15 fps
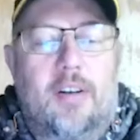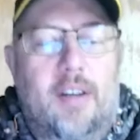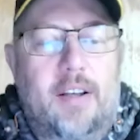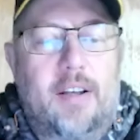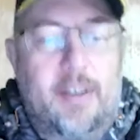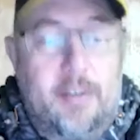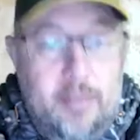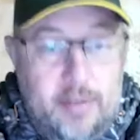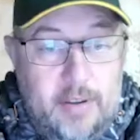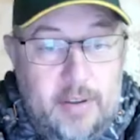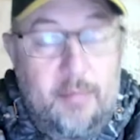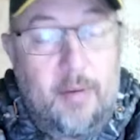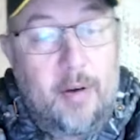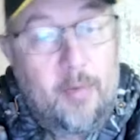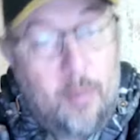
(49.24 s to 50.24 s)
I need to
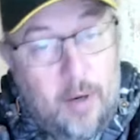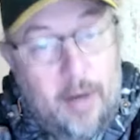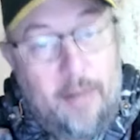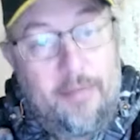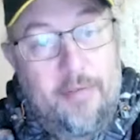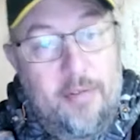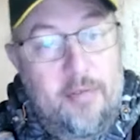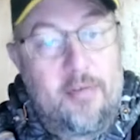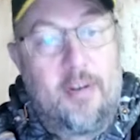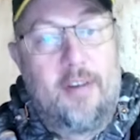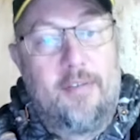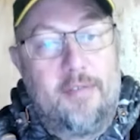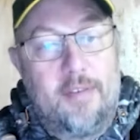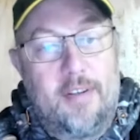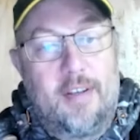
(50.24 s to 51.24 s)
send my wife to
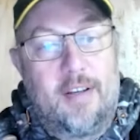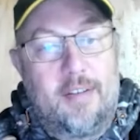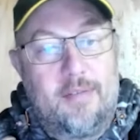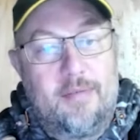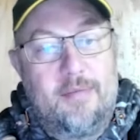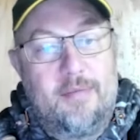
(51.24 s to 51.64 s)
drive to that